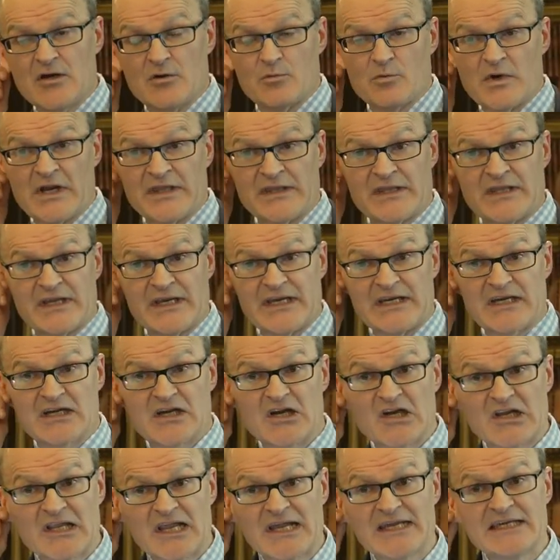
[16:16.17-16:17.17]
when they
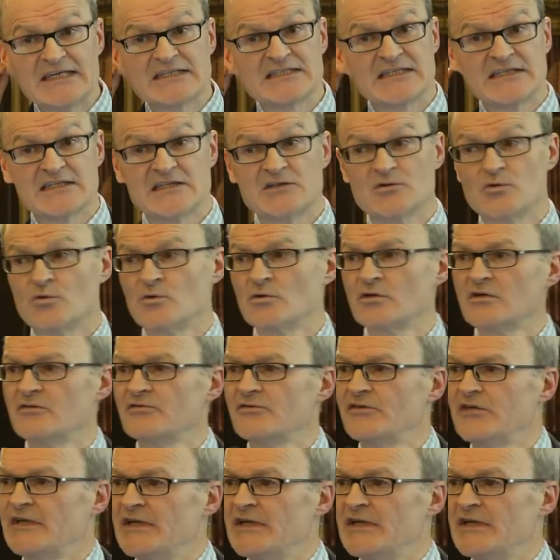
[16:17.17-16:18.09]
collated all of